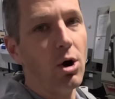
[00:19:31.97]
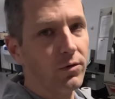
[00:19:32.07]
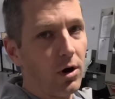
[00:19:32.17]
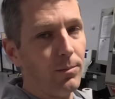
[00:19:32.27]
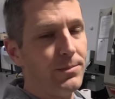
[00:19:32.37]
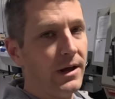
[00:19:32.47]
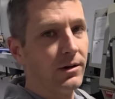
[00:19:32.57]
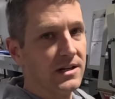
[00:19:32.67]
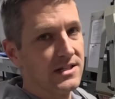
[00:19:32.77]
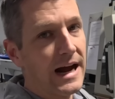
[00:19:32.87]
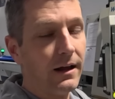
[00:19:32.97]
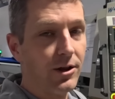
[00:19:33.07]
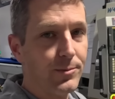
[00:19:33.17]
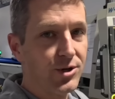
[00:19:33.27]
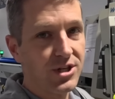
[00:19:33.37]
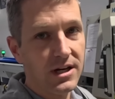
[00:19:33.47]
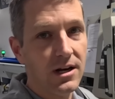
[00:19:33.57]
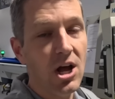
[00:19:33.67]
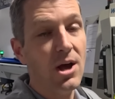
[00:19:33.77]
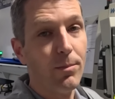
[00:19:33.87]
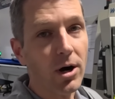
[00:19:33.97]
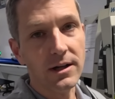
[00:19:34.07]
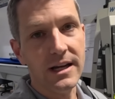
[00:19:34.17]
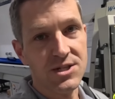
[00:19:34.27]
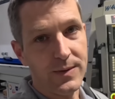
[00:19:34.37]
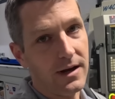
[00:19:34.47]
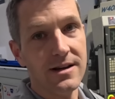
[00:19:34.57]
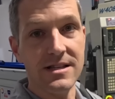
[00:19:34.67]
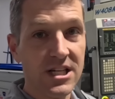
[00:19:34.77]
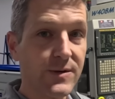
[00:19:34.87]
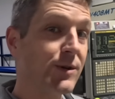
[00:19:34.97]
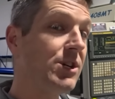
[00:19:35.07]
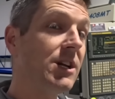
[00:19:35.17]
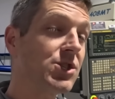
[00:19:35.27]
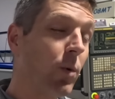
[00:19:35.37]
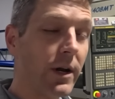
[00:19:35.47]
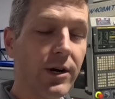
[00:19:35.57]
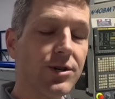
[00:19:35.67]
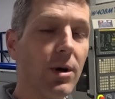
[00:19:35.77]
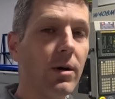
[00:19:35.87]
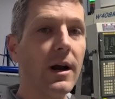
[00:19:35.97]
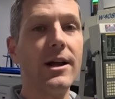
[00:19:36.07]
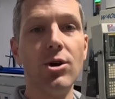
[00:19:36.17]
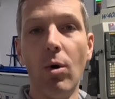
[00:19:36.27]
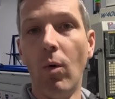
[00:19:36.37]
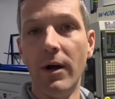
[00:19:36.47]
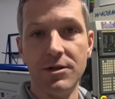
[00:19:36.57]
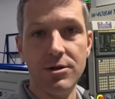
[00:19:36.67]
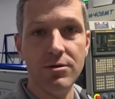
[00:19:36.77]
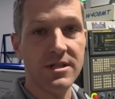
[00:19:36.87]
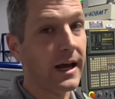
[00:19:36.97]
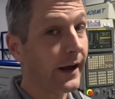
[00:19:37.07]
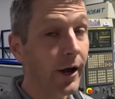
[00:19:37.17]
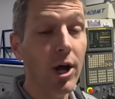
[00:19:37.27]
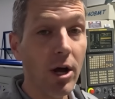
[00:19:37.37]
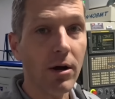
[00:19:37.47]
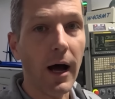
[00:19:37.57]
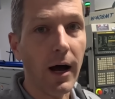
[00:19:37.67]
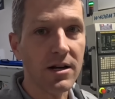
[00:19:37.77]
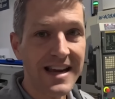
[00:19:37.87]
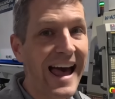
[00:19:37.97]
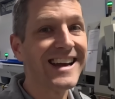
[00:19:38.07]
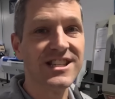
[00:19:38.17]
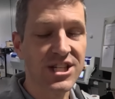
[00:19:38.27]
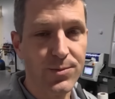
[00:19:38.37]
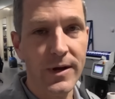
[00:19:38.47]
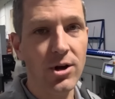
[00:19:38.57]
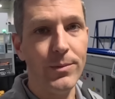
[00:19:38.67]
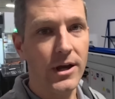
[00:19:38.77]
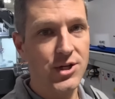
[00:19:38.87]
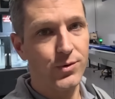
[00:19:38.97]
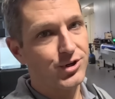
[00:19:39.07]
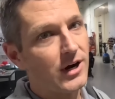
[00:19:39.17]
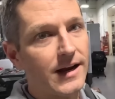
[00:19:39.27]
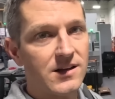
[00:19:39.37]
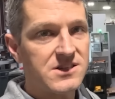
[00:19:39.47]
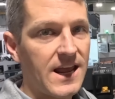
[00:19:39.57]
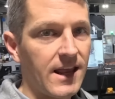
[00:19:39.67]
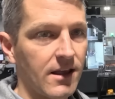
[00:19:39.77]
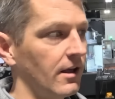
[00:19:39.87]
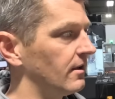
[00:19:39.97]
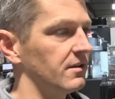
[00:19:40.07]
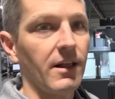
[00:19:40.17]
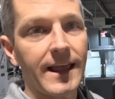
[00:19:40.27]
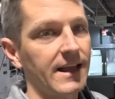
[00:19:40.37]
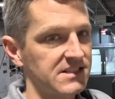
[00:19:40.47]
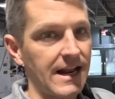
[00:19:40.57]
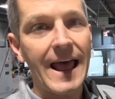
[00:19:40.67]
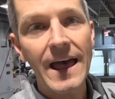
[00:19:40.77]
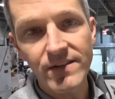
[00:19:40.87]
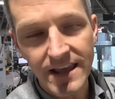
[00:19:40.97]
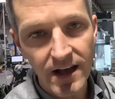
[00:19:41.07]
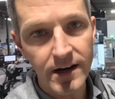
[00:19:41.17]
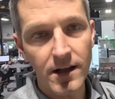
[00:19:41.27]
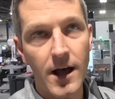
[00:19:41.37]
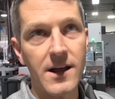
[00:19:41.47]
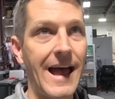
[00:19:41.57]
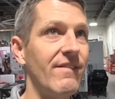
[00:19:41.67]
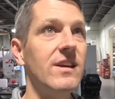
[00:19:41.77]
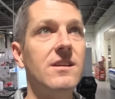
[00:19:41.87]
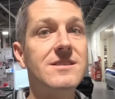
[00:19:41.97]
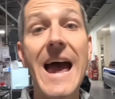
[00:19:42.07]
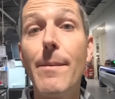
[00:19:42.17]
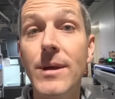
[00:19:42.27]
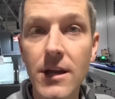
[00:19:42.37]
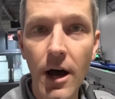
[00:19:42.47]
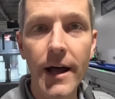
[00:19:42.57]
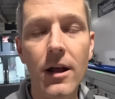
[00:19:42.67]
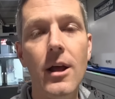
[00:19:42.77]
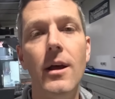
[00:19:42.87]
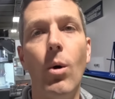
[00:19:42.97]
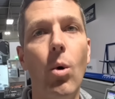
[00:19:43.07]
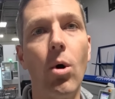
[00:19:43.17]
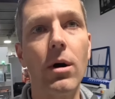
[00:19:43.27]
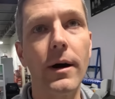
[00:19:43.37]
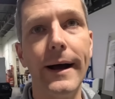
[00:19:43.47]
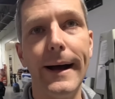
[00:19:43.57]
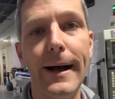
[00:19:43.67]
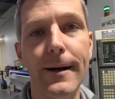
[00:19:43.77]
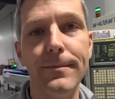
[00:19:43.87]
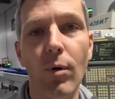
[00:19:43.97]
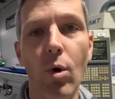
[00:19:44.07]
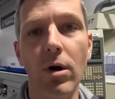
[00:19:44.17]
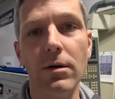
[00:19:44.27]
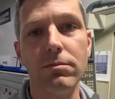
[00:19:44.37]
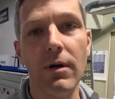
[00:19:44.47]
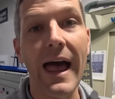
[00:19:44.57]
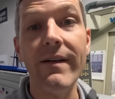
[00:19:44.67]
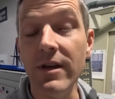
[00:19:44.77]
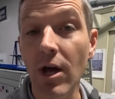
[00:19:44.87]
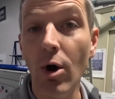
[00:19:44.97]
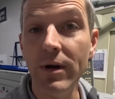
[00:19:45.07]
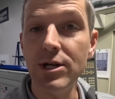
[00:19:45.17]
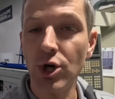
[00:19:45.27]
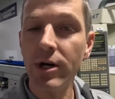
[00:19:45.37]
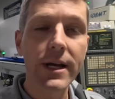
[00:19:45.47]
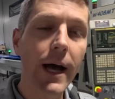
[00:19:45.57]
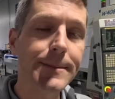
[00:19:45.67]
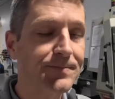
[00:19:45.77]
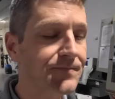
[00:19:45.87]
overall build and style of the machine. Partly, it's because this machine is 20 years old, and I don't want to say uh, tax the spindle because we're trying to take, like I said, a heavy cut, uh, heavy tapping cut, or uh, or a heavy OD turning cut.